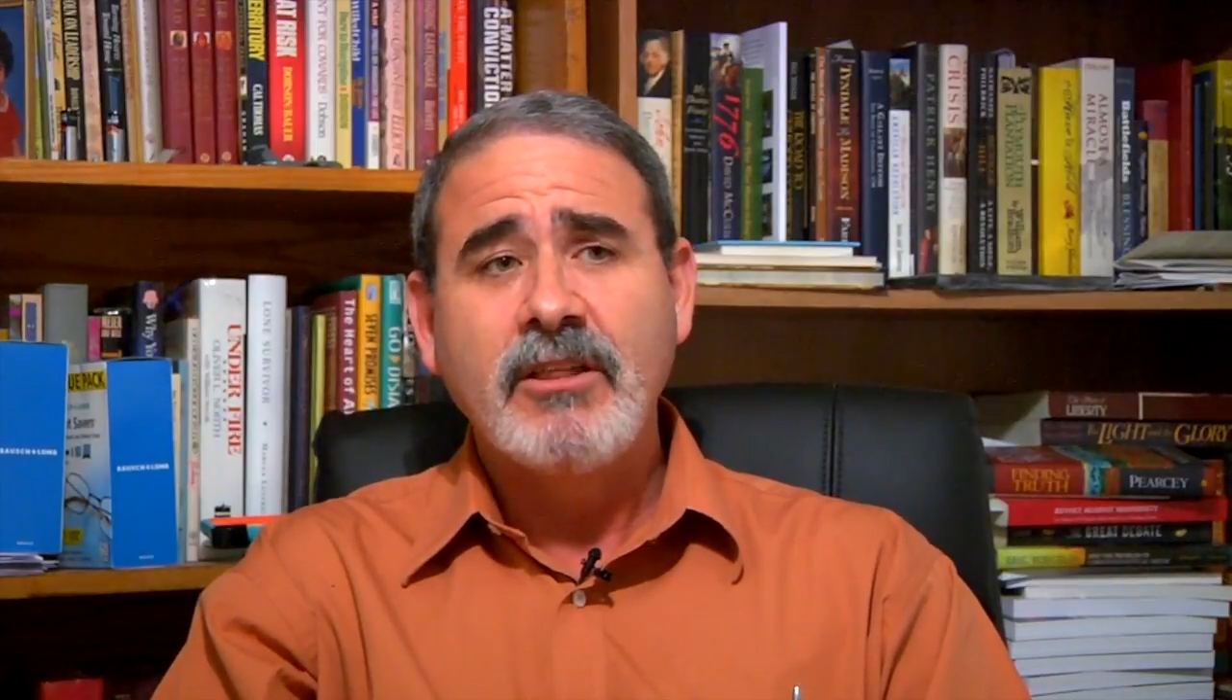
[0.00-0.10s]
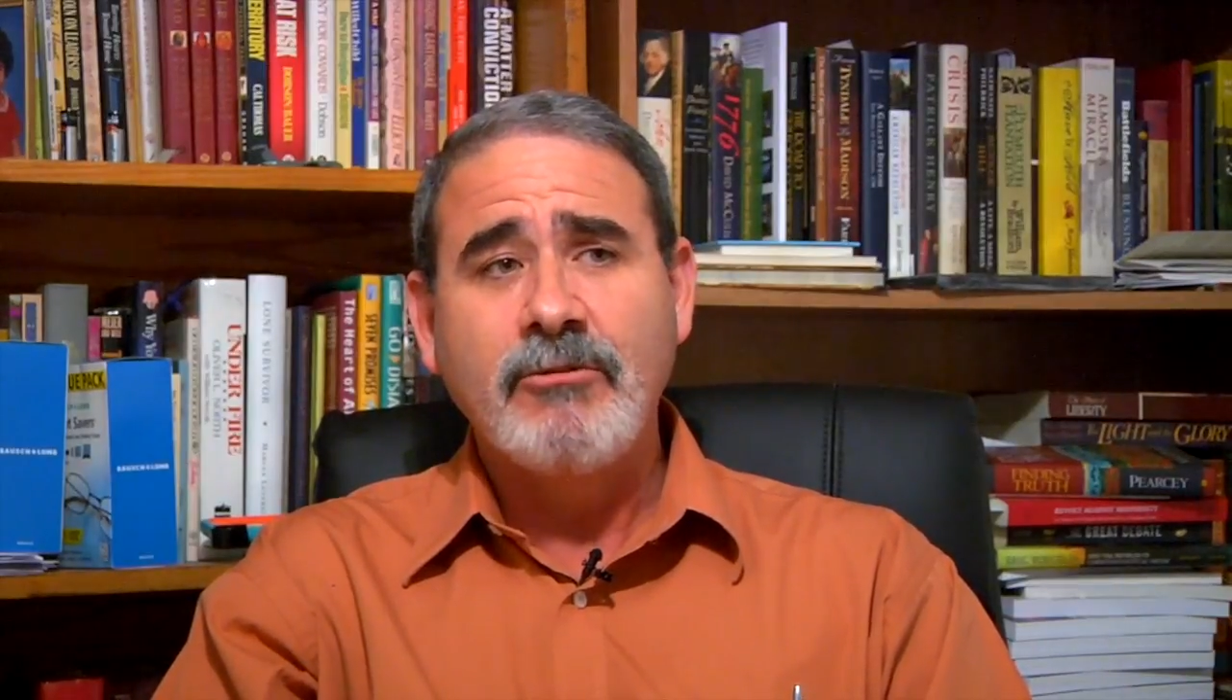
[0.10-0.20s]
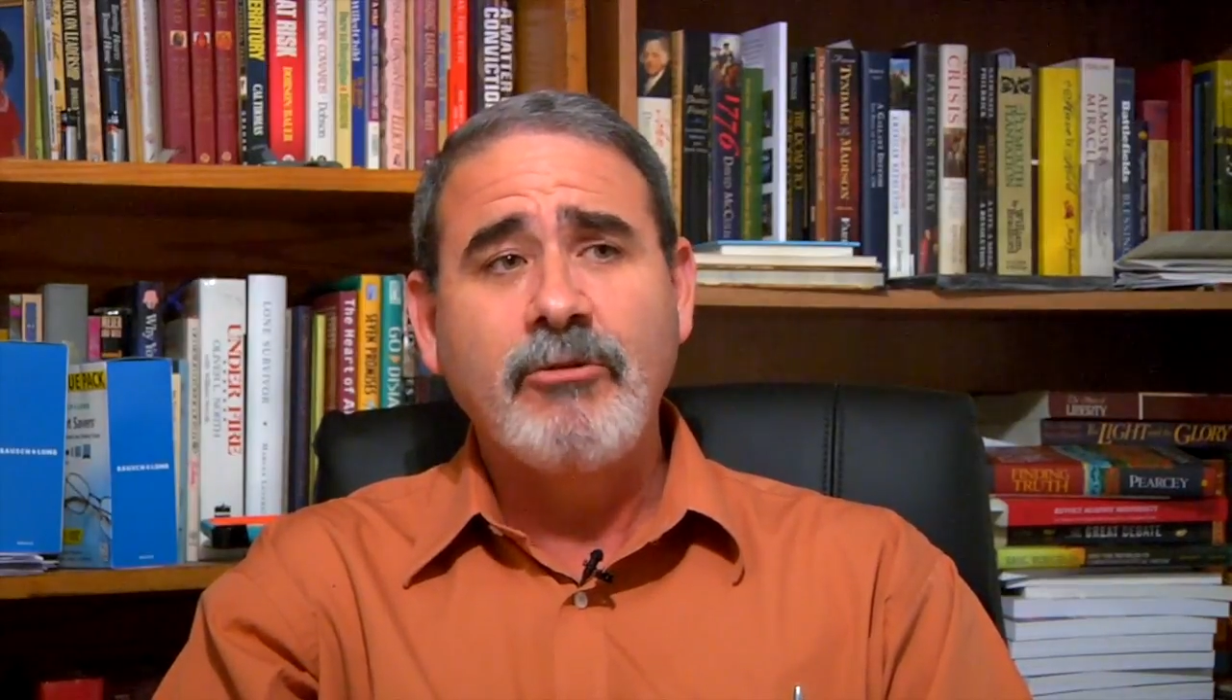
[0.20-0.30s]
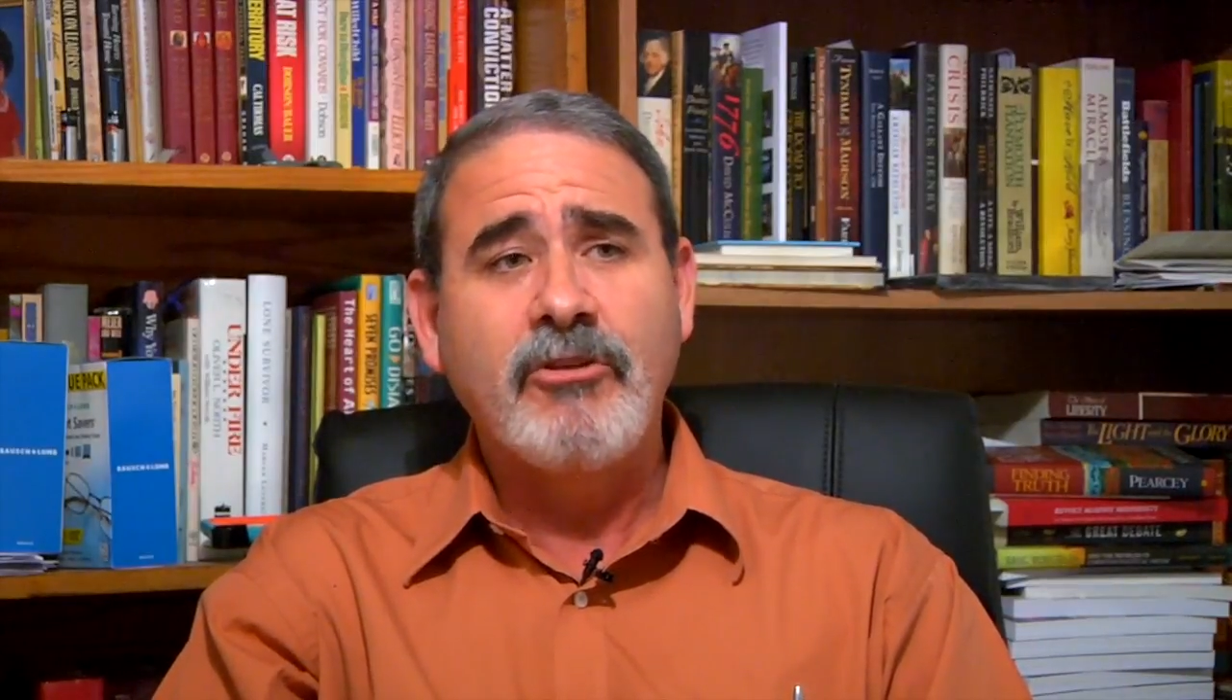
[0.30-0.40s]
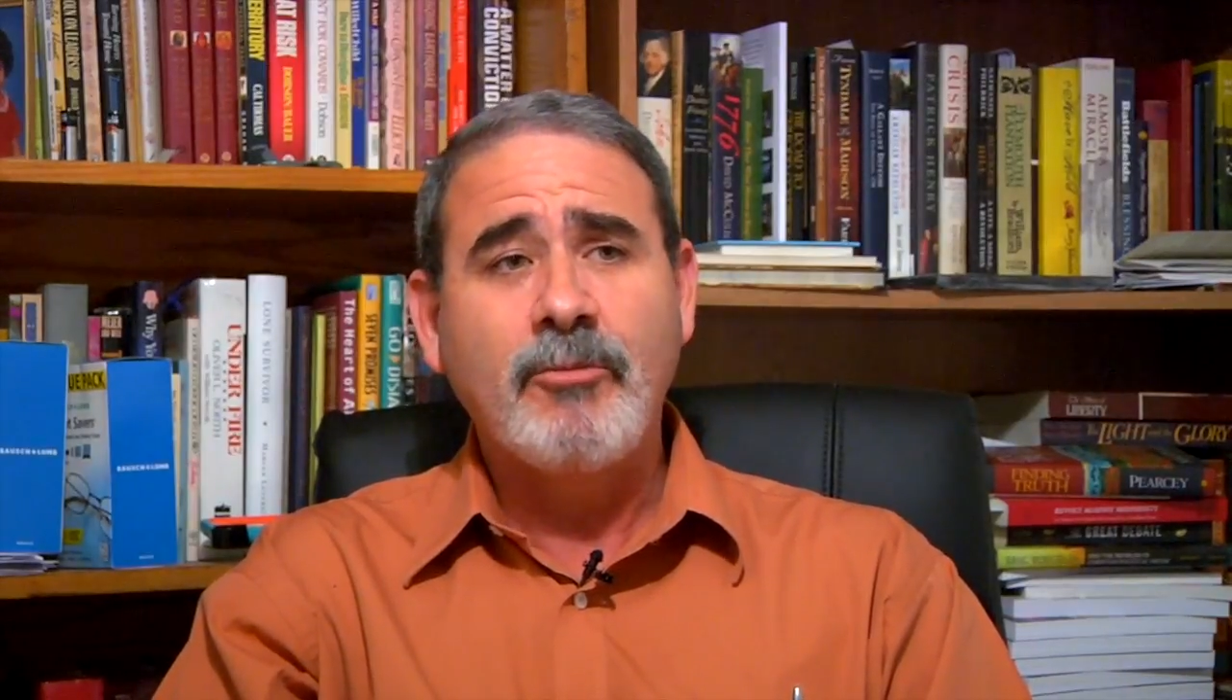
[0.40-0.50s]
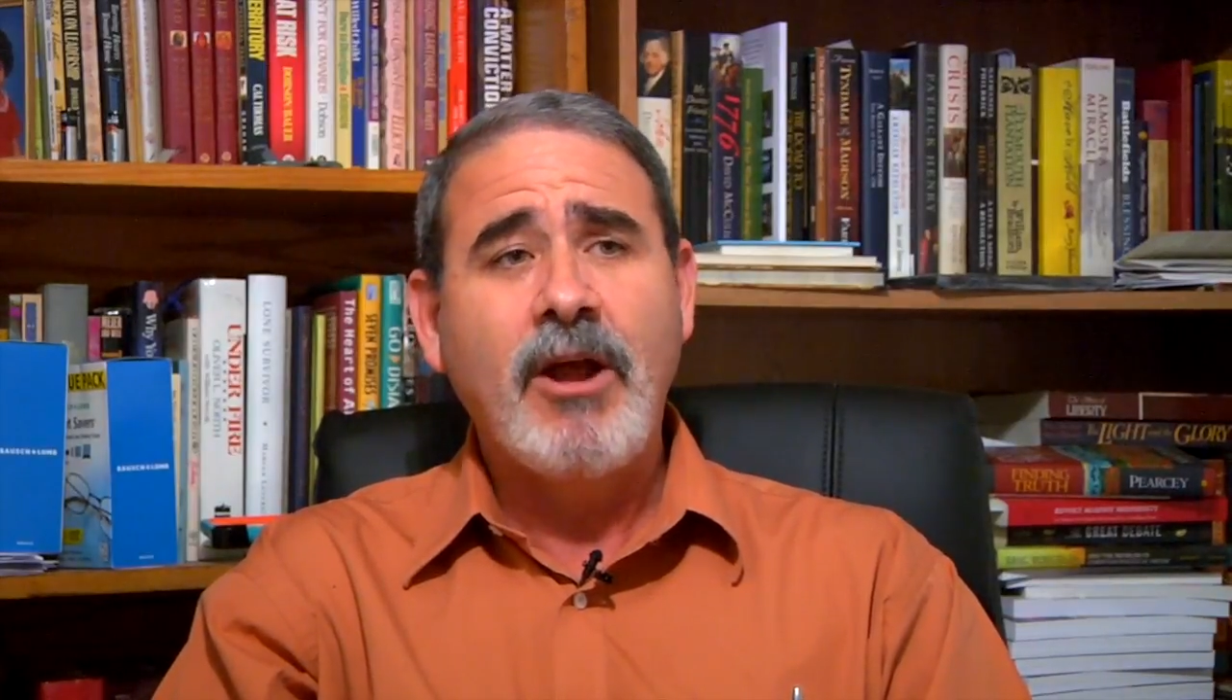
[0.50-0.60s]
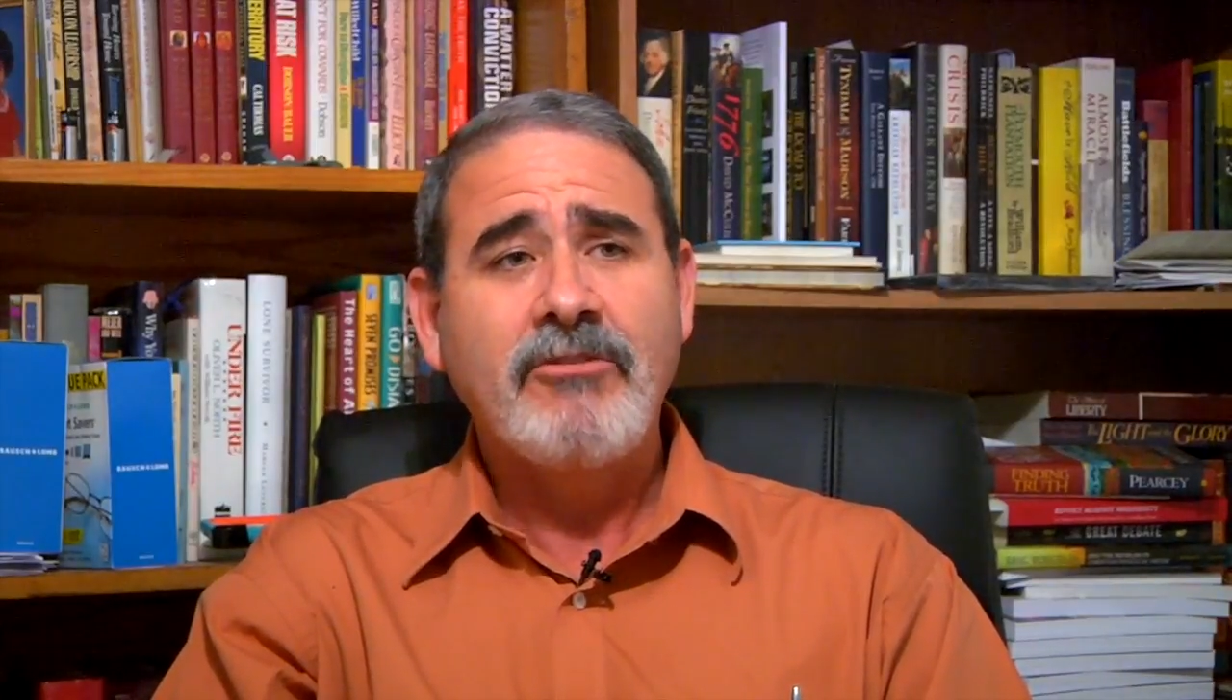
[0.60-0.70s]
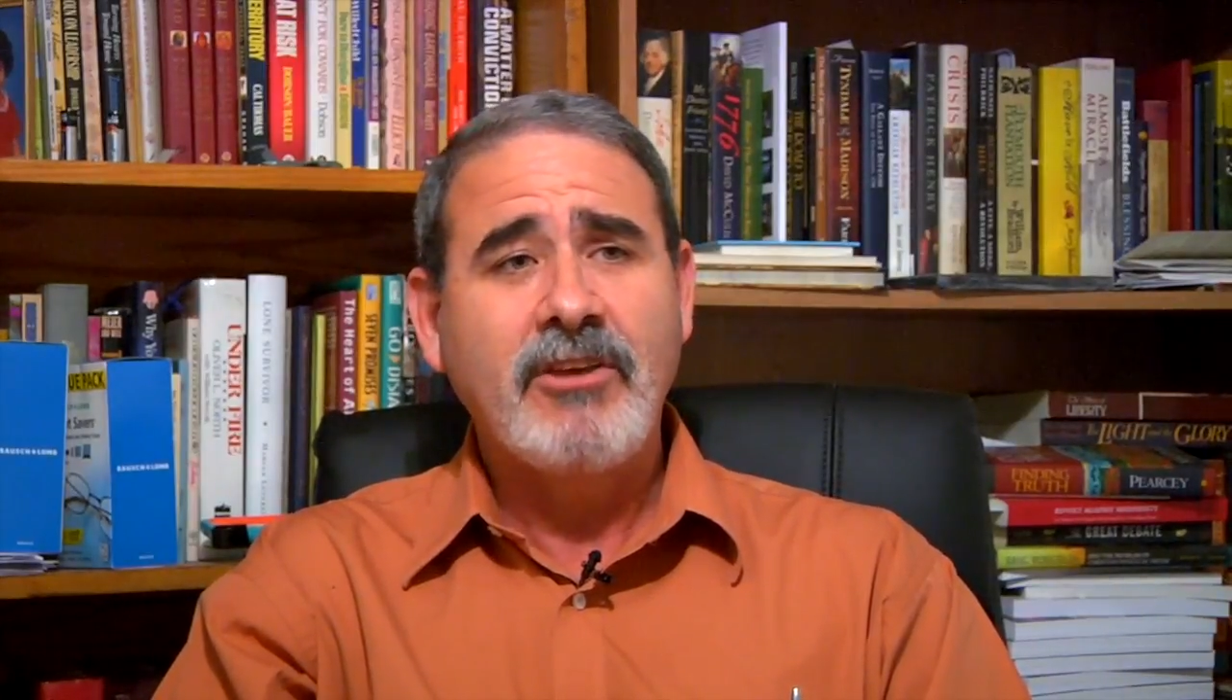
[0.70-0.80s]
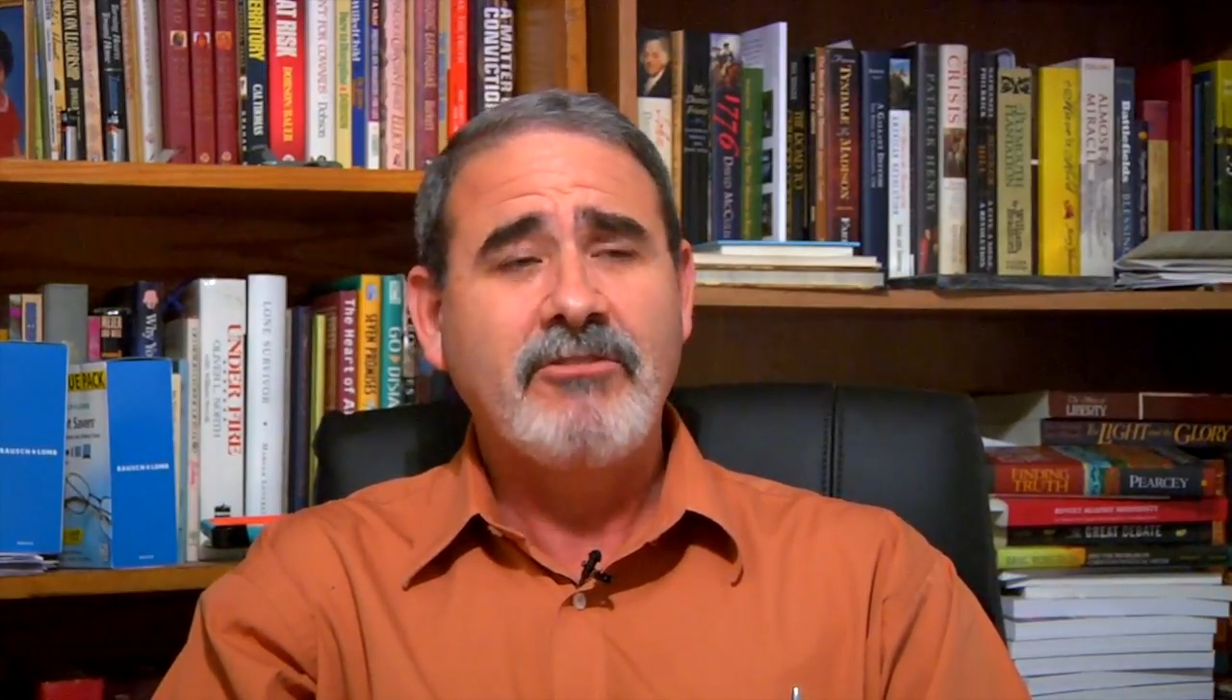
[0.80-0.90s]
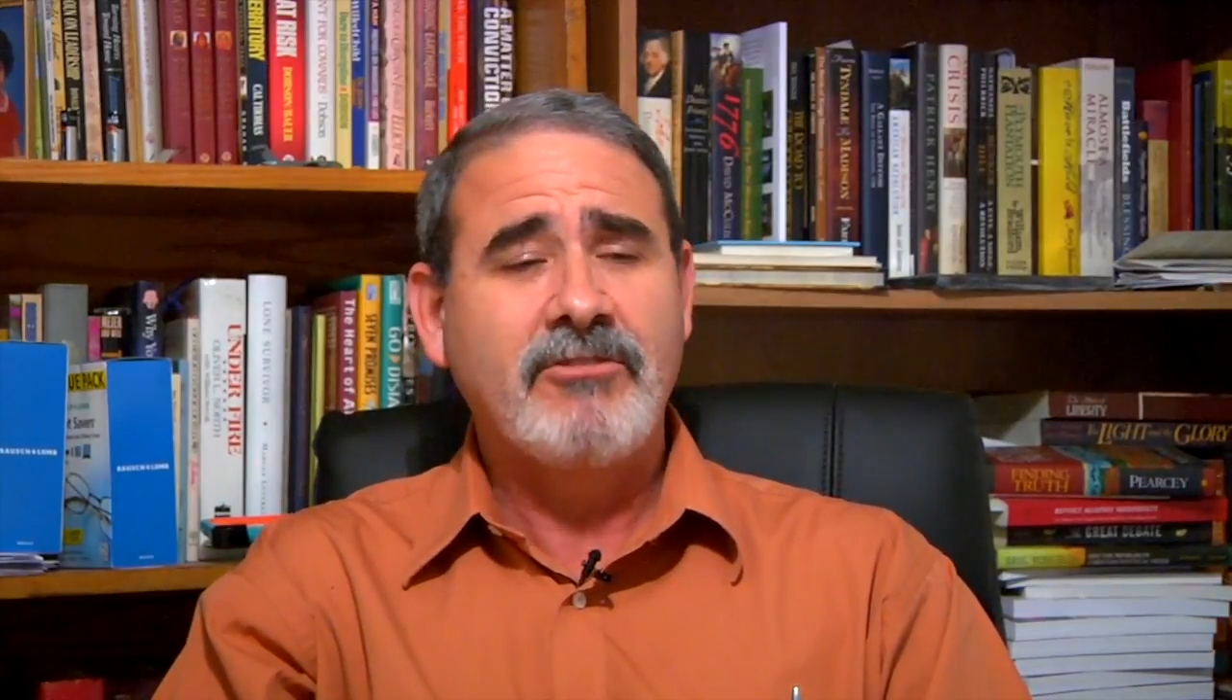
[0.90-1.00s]
through this
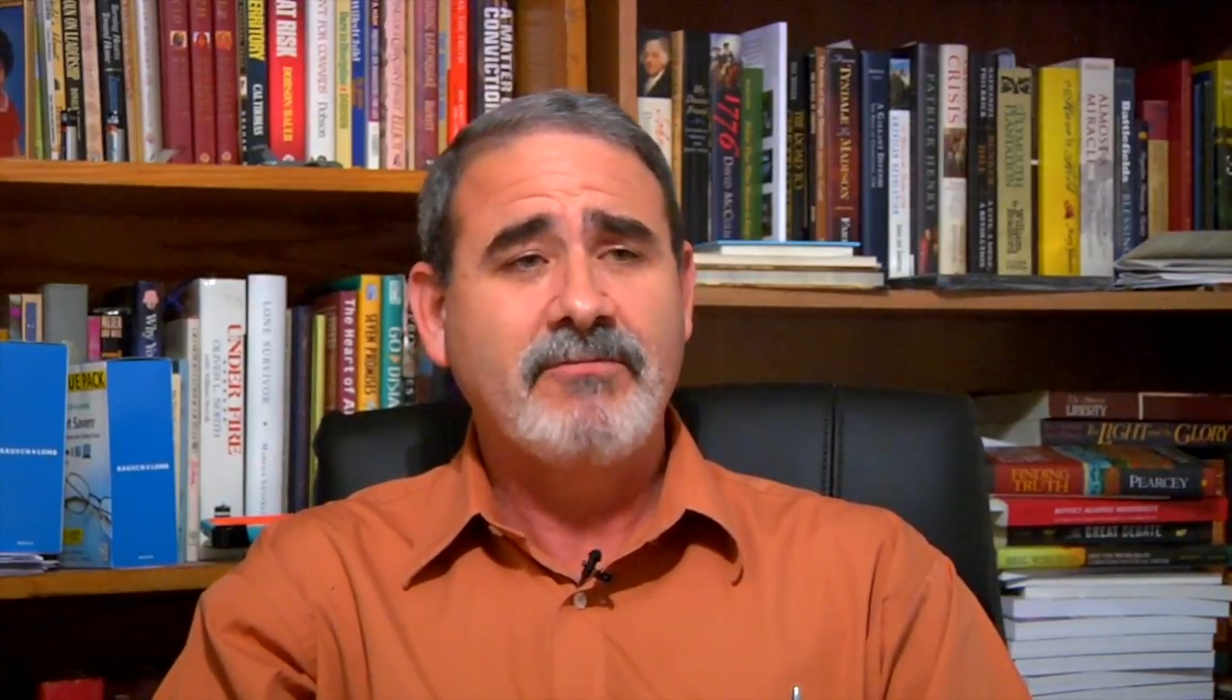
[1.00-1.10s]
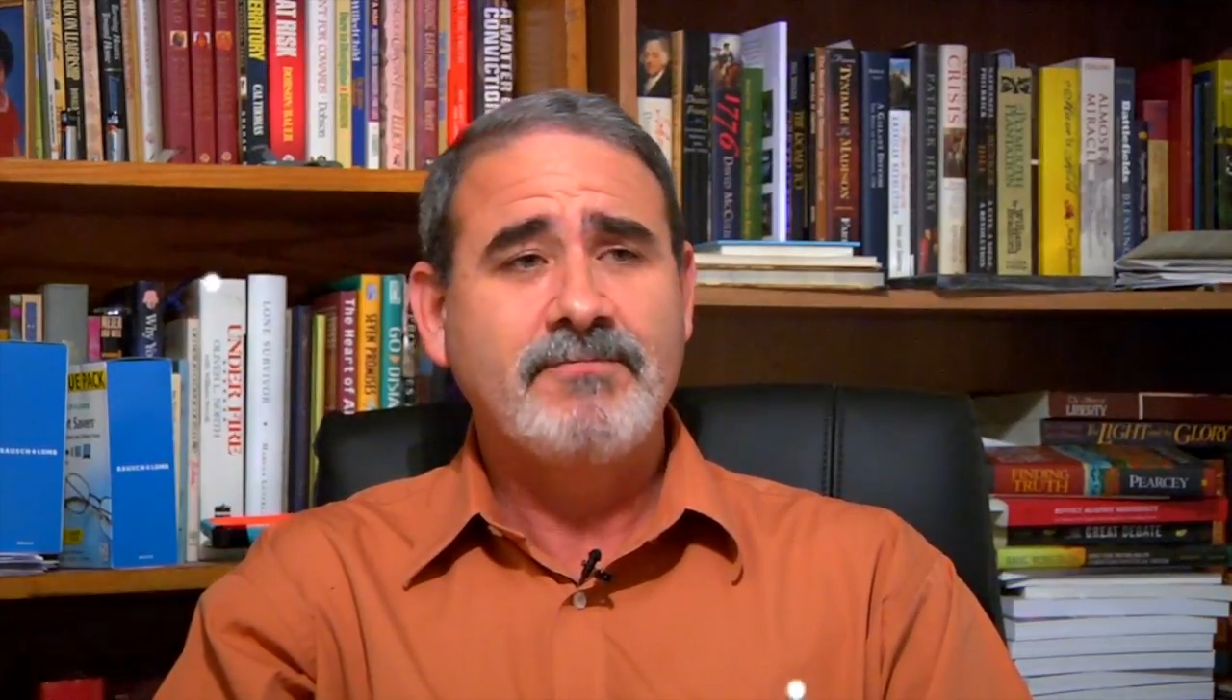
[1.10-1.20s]
process.